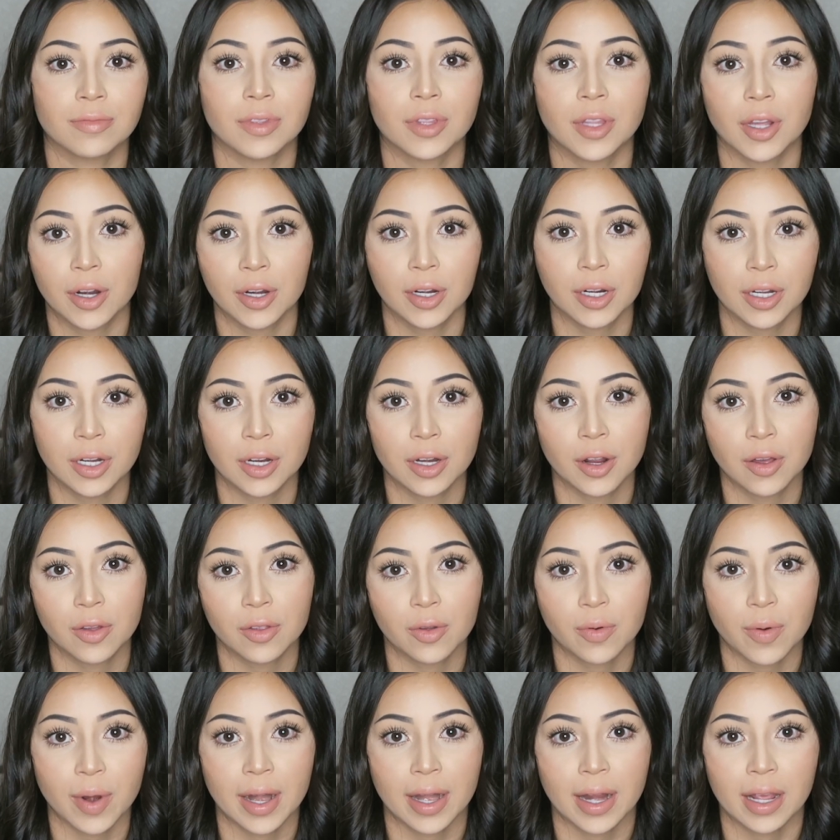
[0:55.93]
They're gonna know
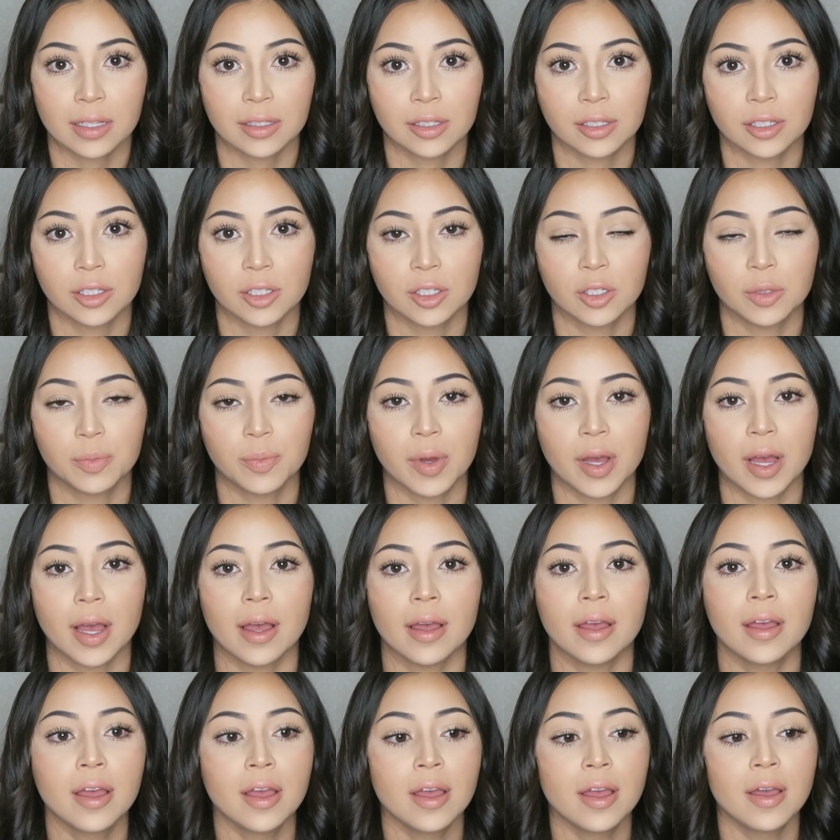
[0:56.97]
the right answers.
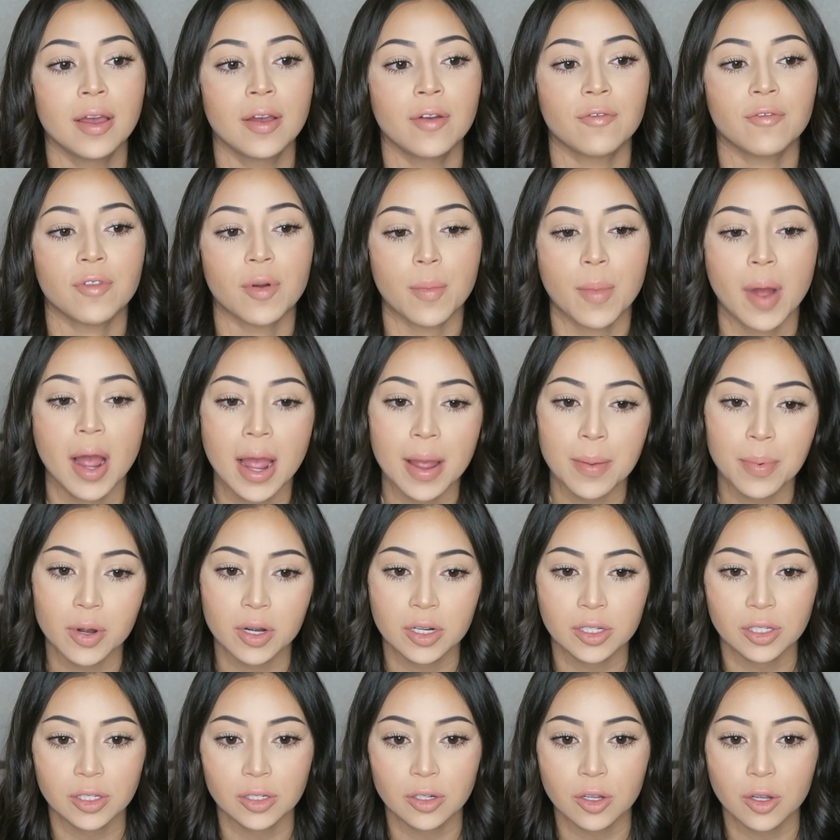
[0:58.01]
But from my
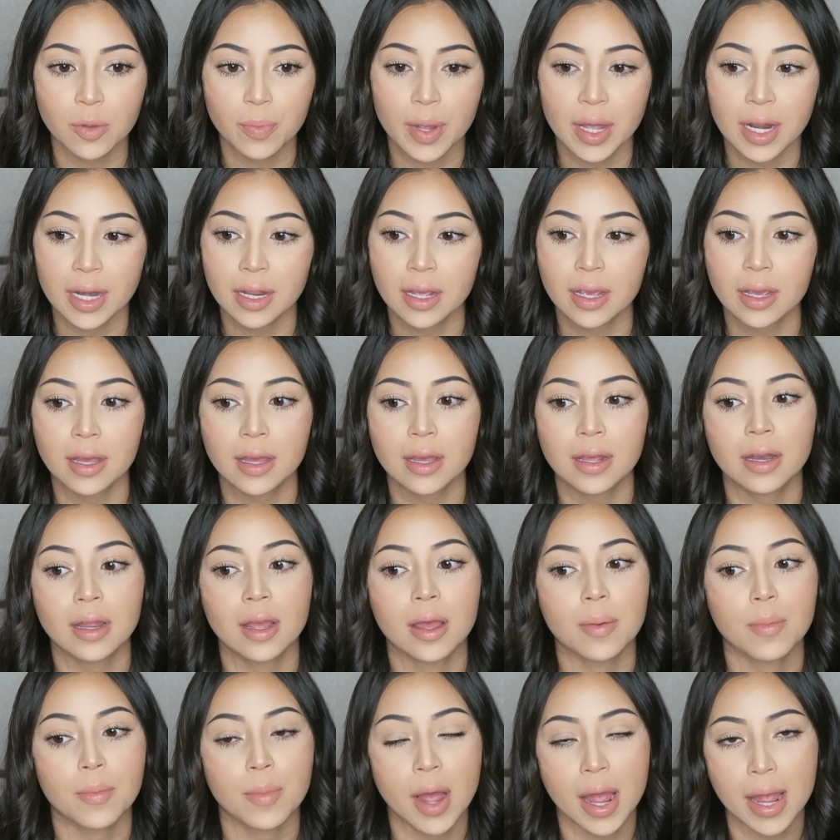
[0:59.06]
personal opinion
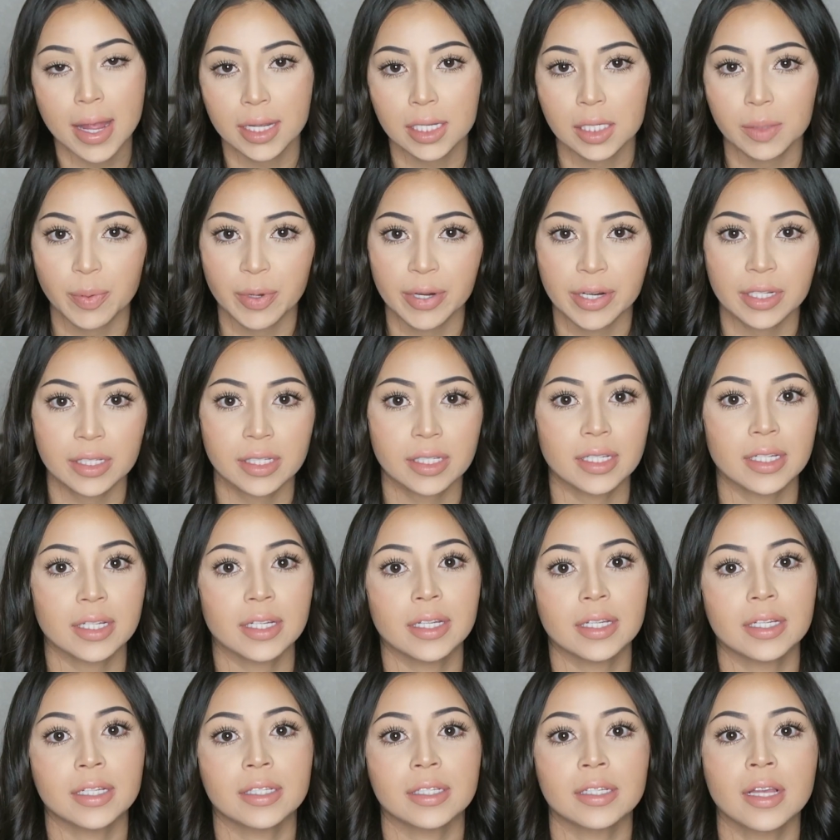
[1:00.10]
and my
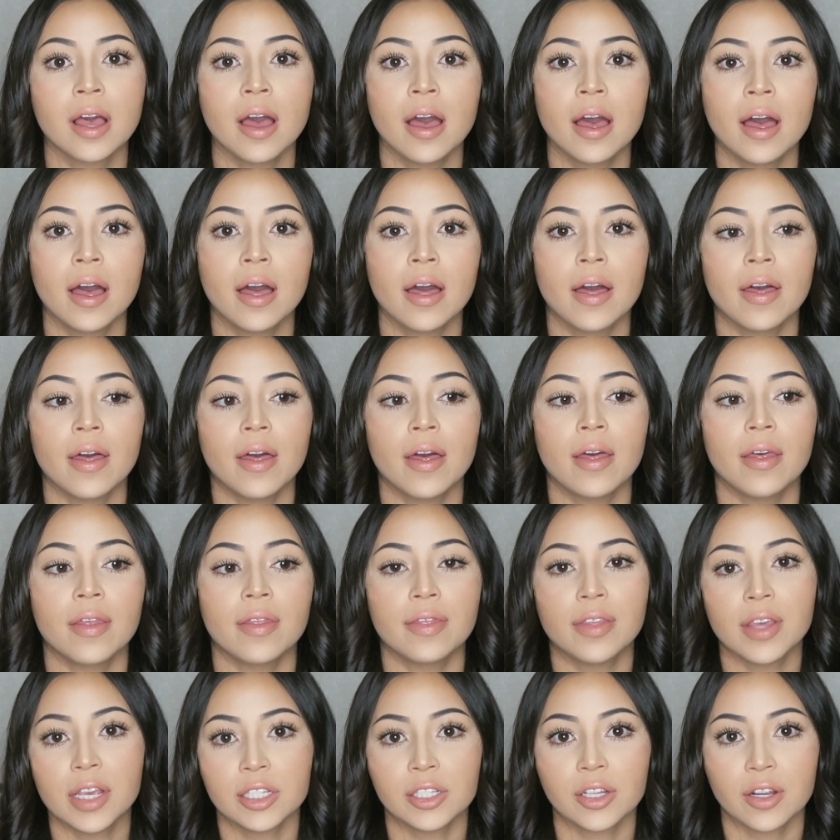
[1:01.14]
experiences,
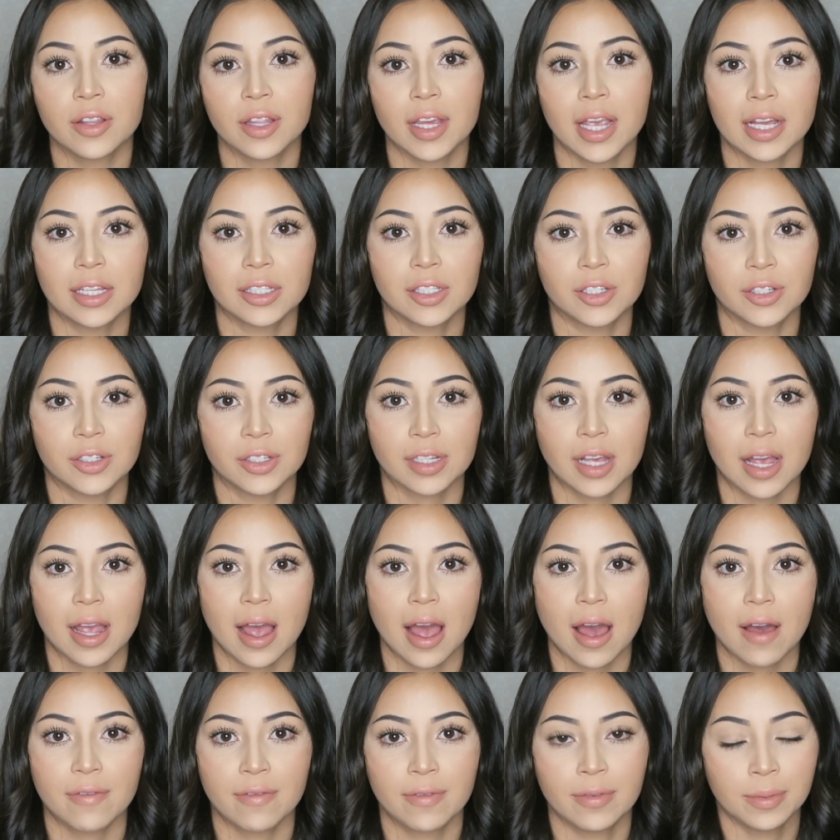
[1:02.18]
these are the answers I
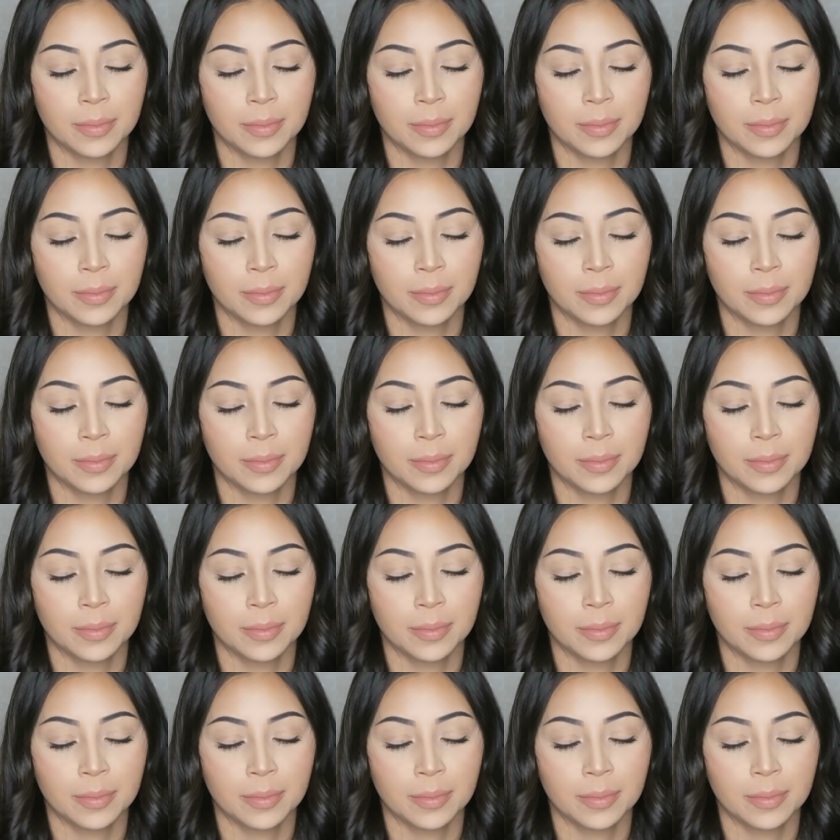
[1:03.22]
have.